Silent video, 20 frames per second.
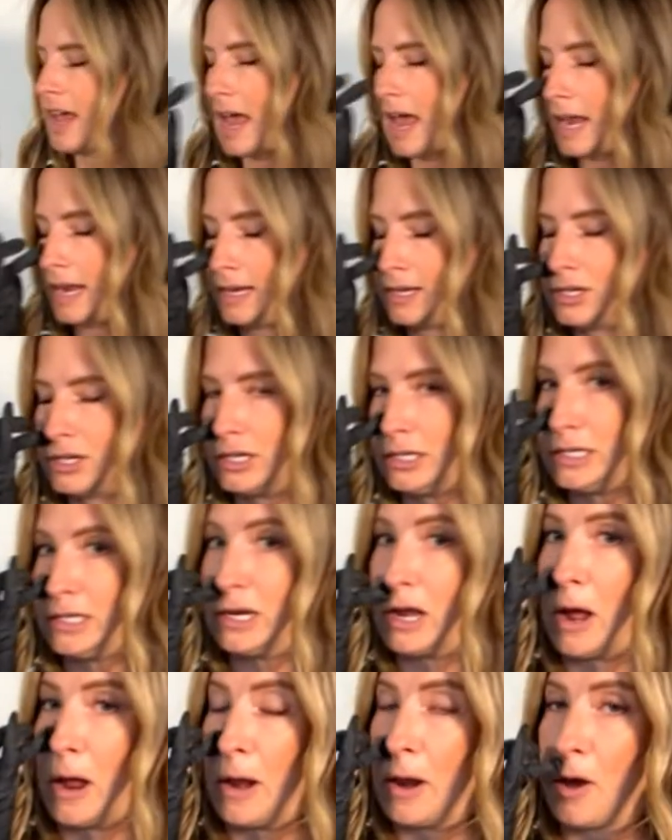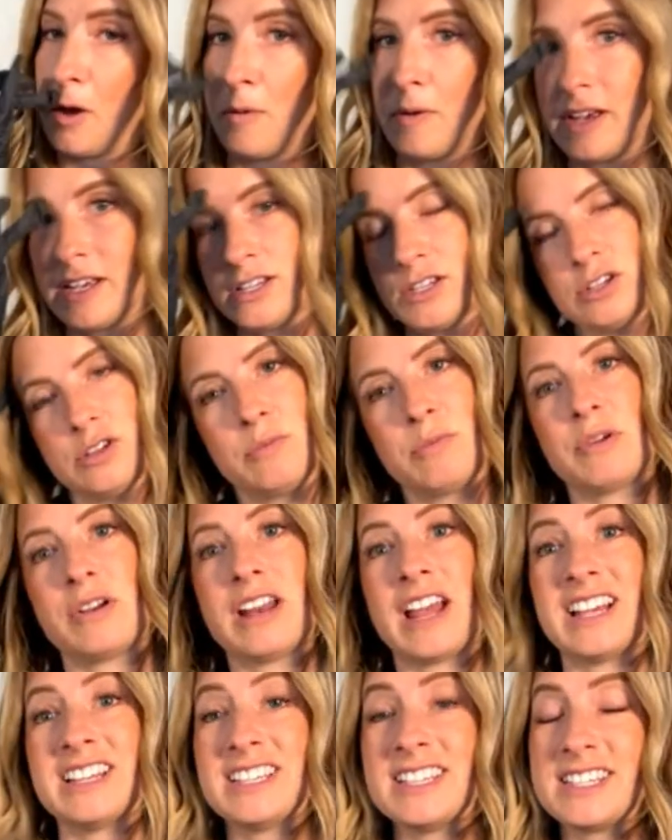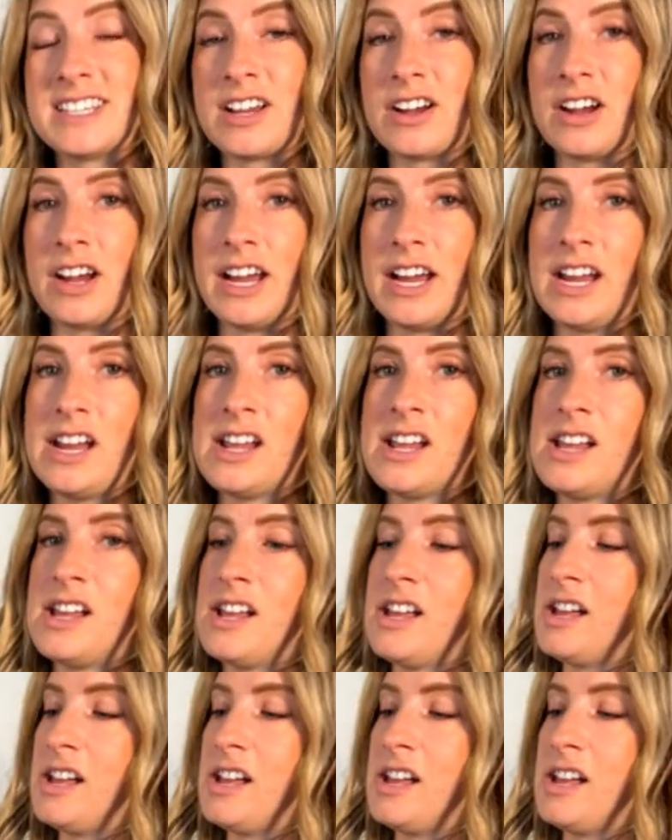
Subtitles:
and it's just not always super necessary.